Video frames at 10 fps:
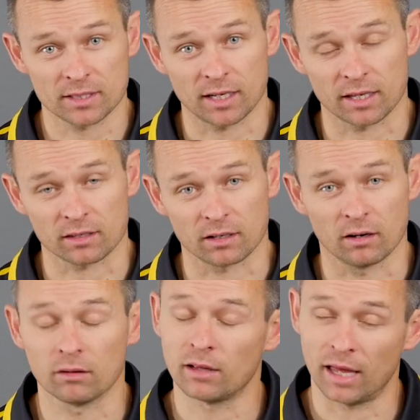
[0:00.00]

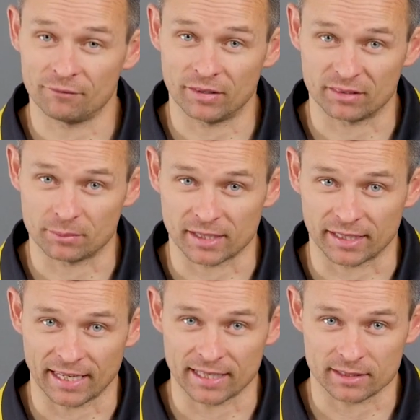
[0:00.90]
ethanol and 50%
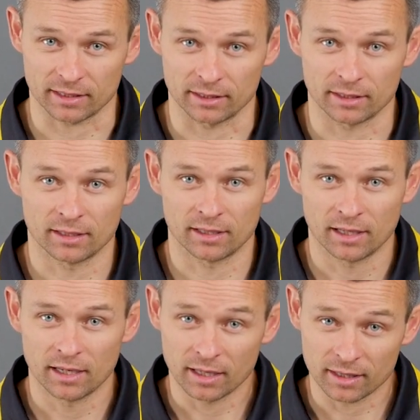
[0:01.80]
gasoline.
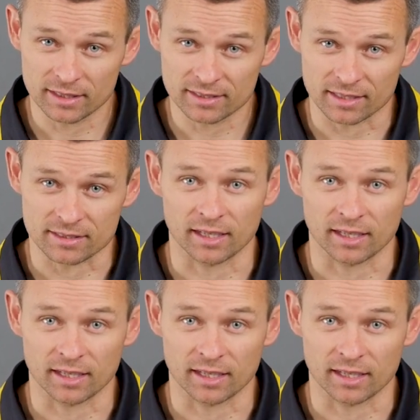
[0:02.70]
This sensor